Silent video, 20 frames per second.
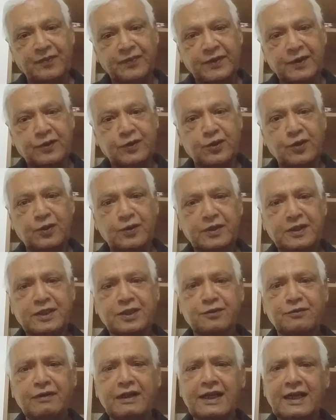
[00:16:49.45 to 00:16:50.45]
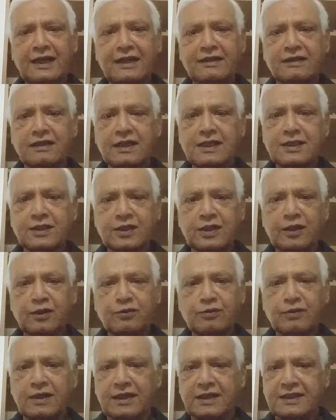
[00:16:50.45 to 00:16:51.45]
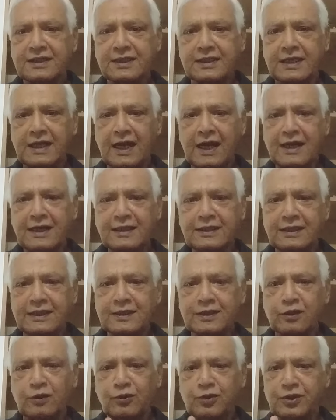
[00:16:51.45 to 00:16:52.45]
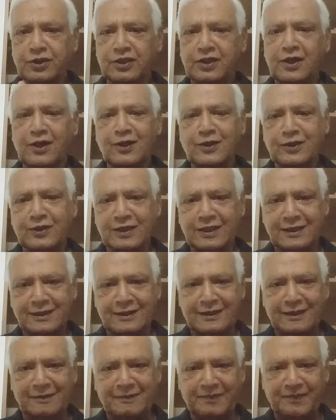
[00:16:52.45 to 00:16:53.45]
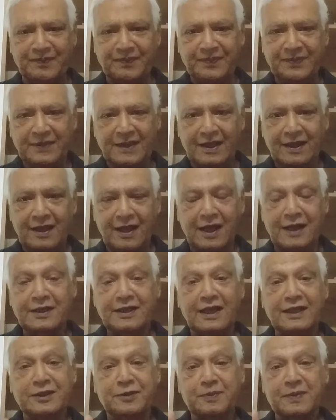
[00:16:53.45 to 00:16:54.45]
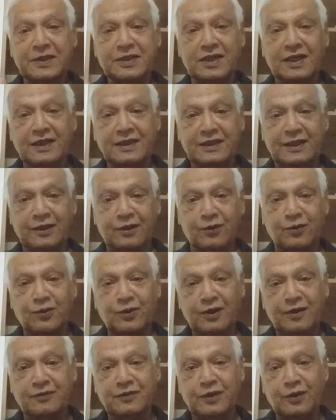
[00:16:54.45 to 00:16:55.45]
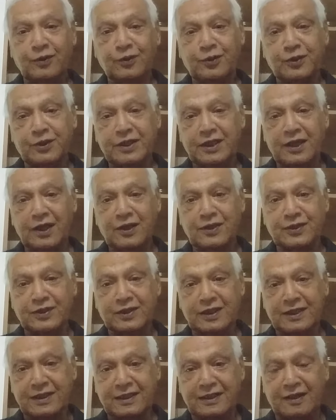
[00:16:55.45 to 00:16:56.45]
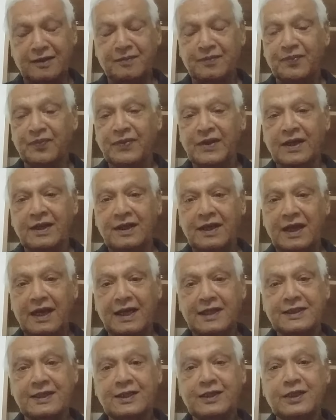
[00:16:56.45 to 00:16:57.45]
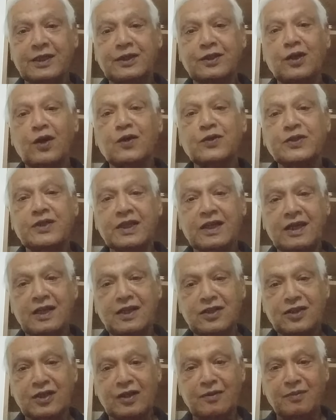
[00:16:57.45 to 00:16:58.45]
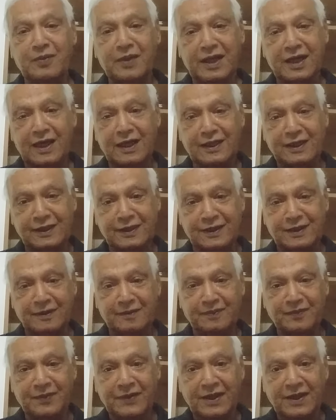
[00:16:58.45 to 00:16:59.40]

So it's very interesting to understand this glutathione system, and especially the role of the glutathione system as a detoxification mechanism.